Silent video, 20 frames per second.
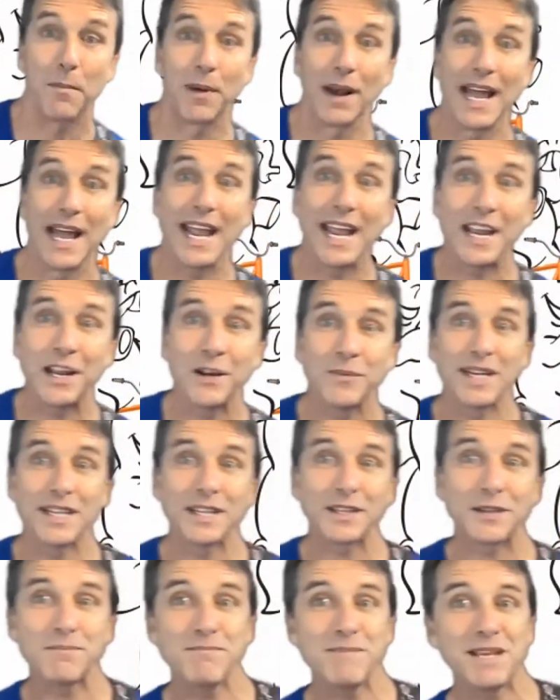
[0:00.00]
Playing
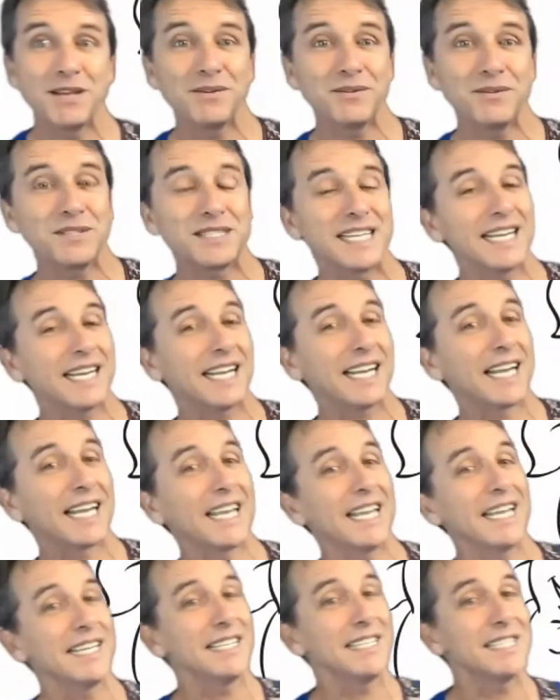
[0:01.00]
with music
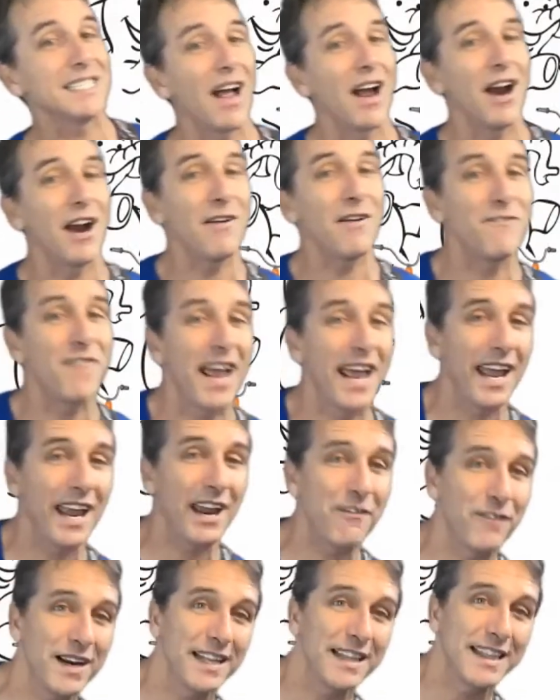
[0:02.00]
is our
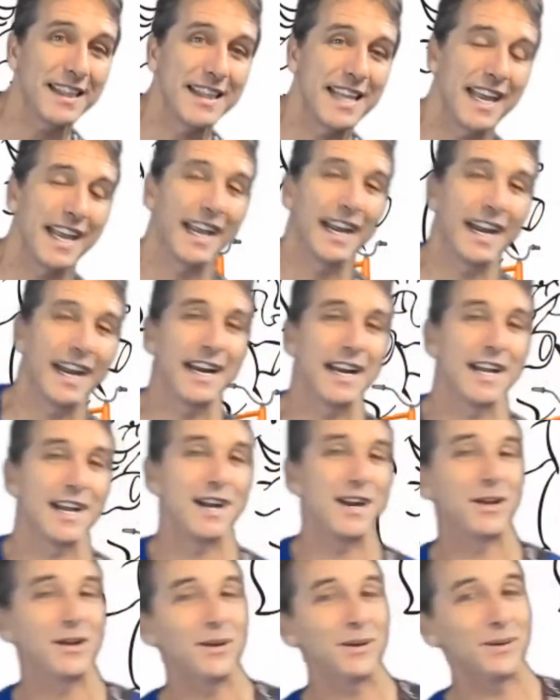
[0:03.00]
favorite thing to
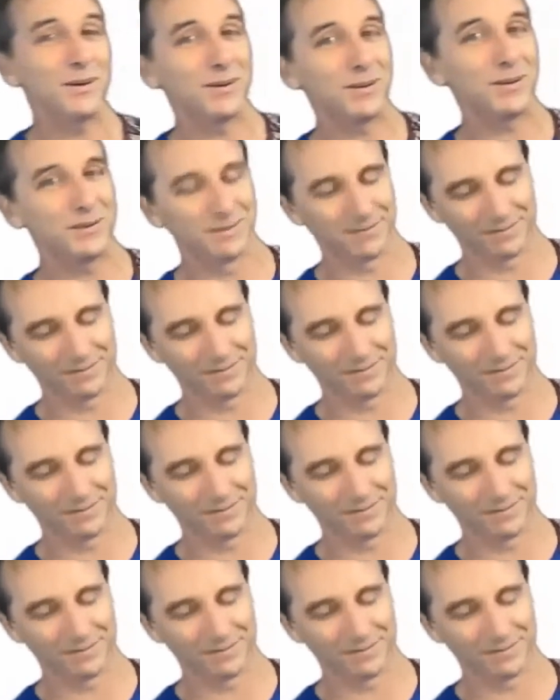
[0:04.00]
do.